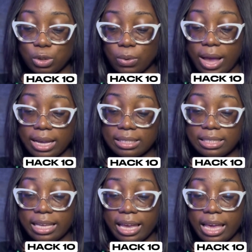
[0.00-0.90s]
So I can
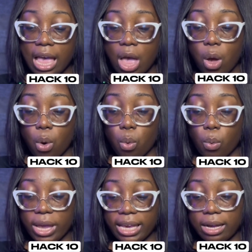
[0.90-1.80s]
say
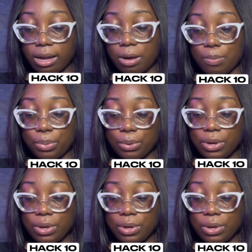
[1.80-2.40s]
wake up,